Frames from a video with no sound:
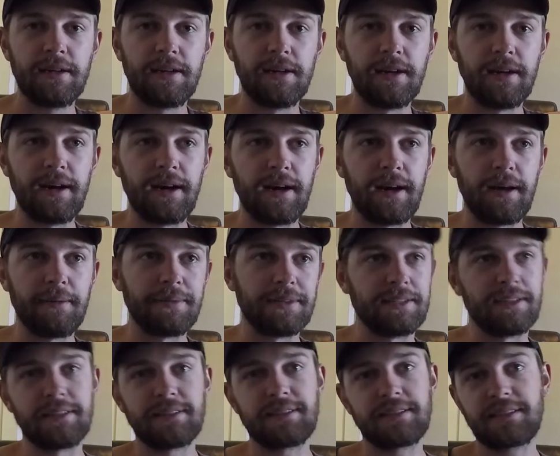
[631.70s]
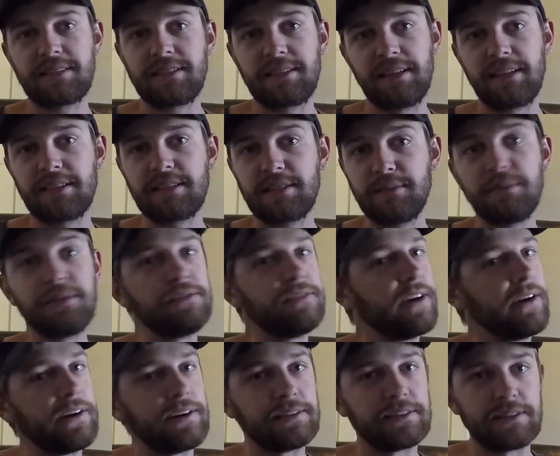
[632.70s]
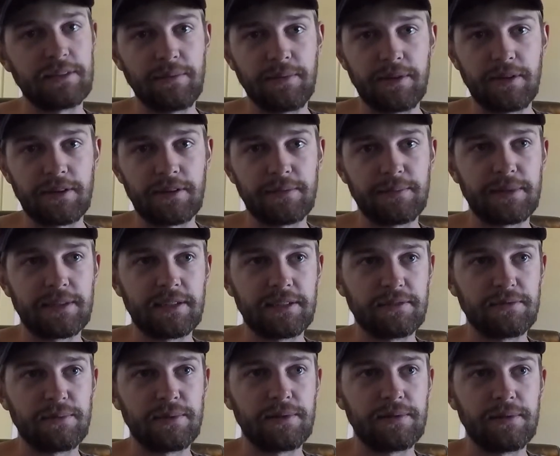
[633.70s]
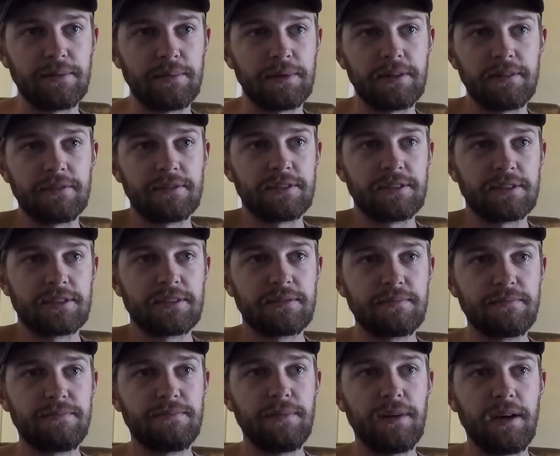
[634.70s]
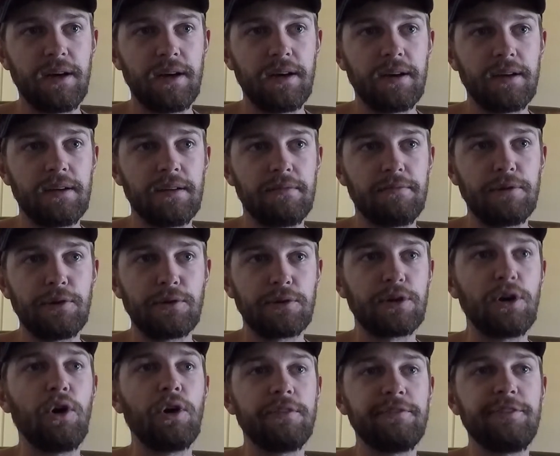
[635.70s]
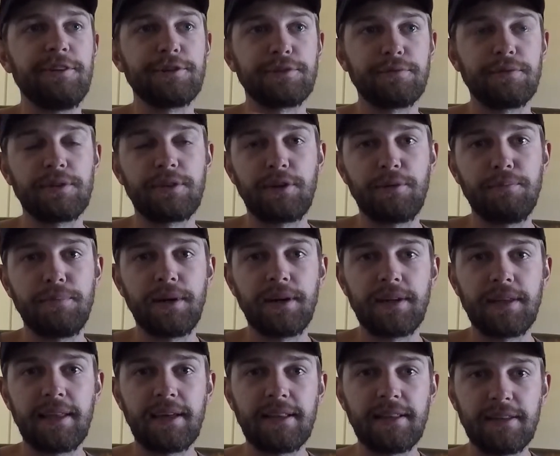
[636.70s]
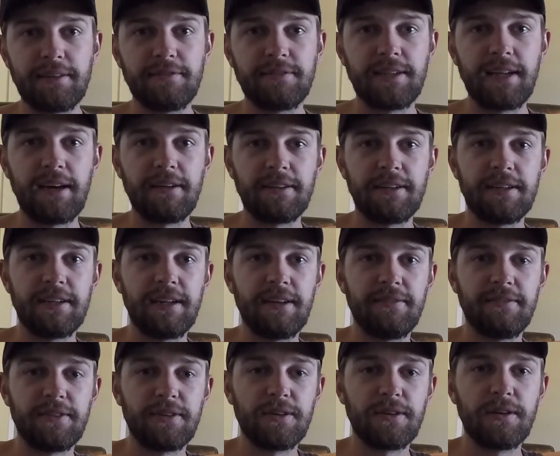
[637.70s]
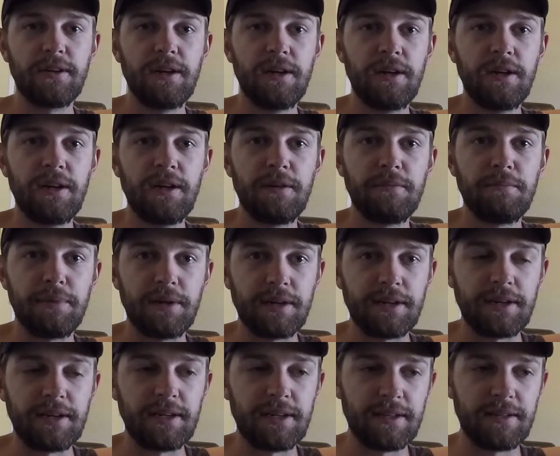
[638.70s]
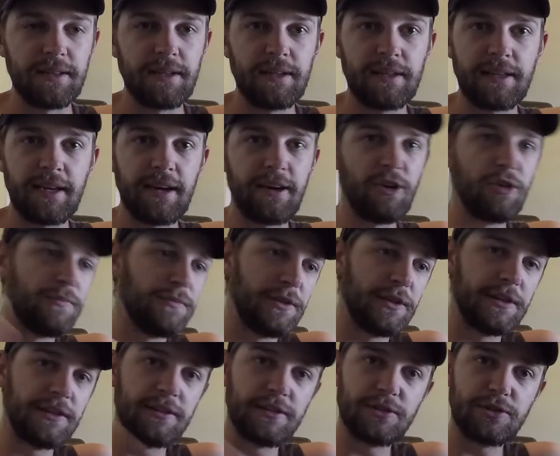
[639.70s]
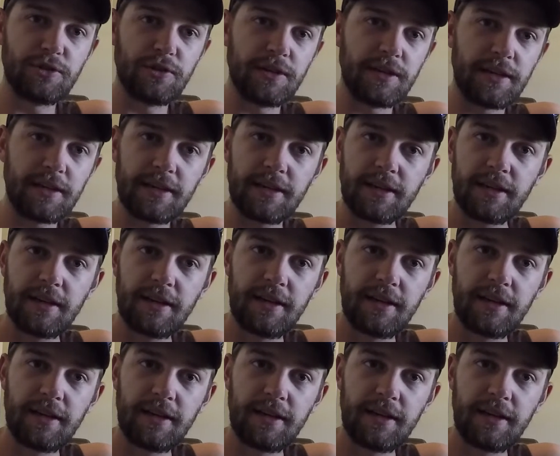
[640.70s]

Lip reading: I mean, it's gonna be very similar because it was just we were going fishing with our buddy that lived down in Denver. But yeah, hopefully you enjoyed it.